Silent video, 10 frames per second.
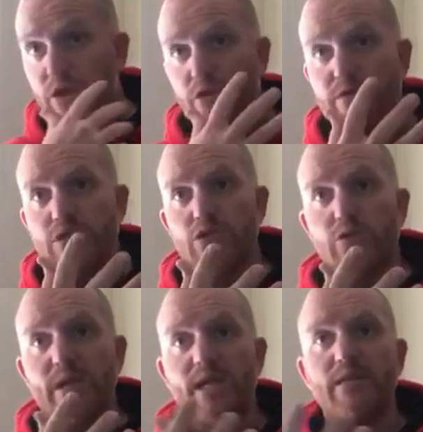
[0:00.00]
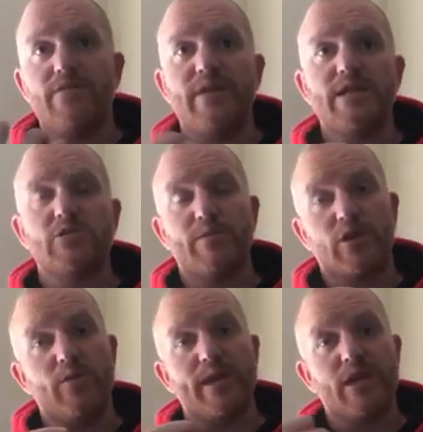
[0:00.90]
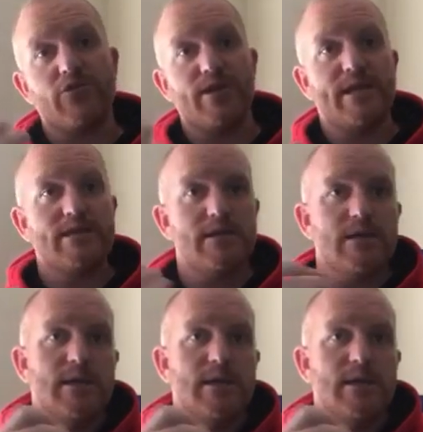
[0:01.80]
curing too quickly in the face or becoming ingrained?